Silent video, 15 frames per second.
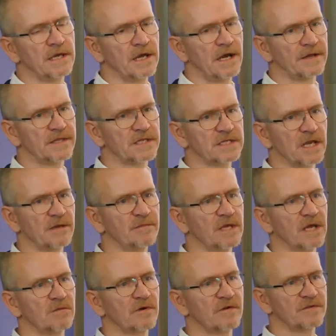At the same
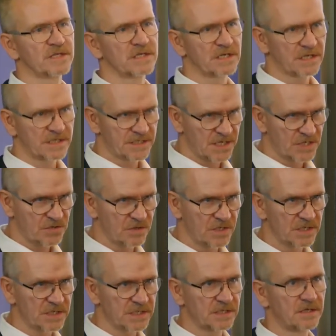time, we've seen
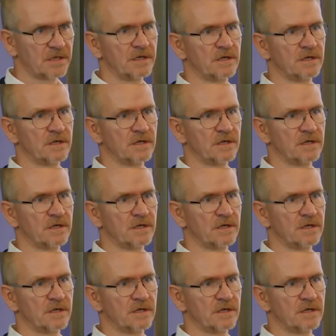accessories